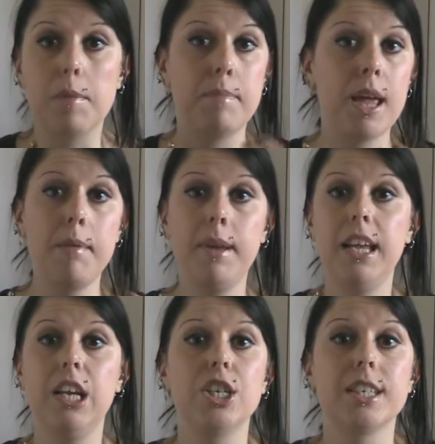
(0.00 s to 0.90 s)
maybe
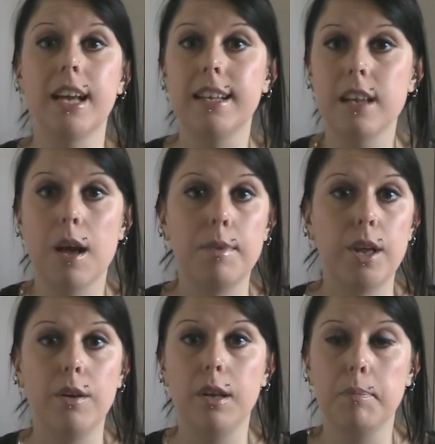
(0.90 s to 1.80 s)
he just likes
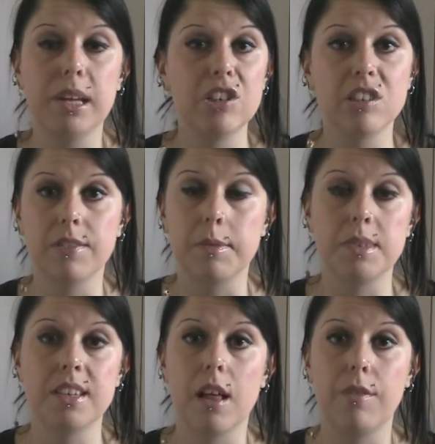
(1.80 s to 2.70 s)
uploading pictures of
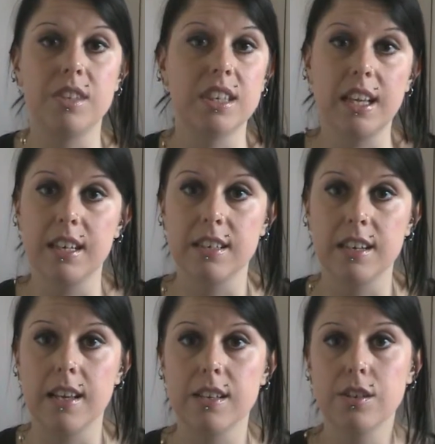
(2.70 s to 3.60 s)
himself to the
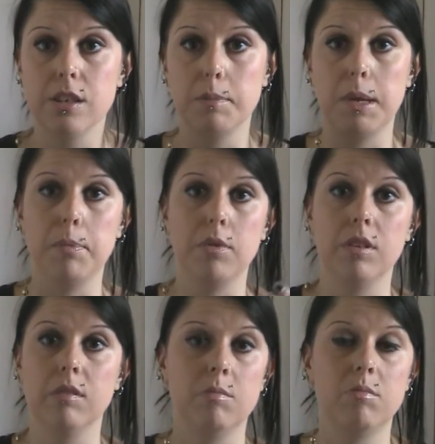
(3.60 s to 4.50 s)
internet so that people
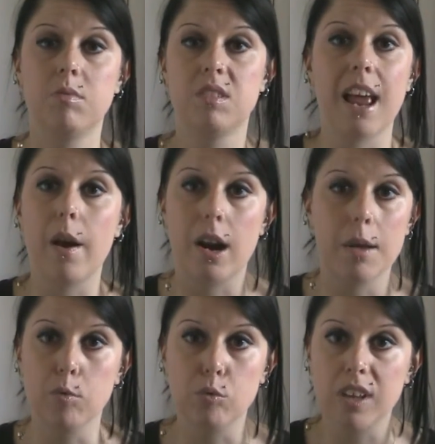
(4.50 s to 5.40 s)
can stare at
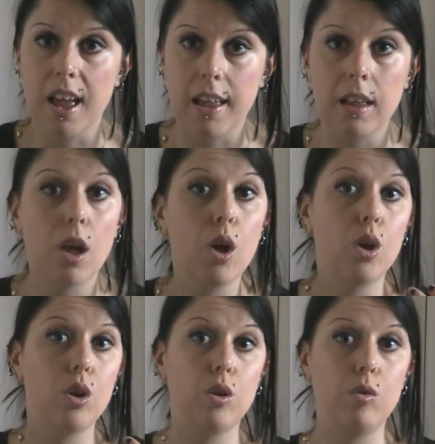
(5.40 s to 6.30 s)
him all day.
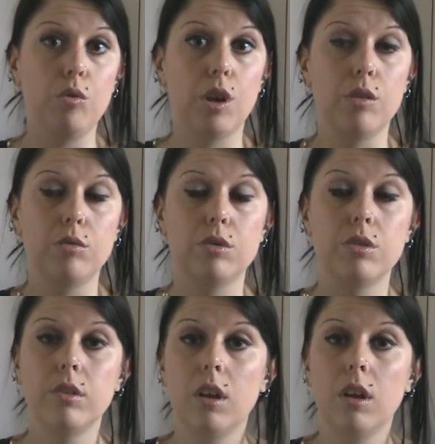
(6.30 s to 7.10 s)
Who knows?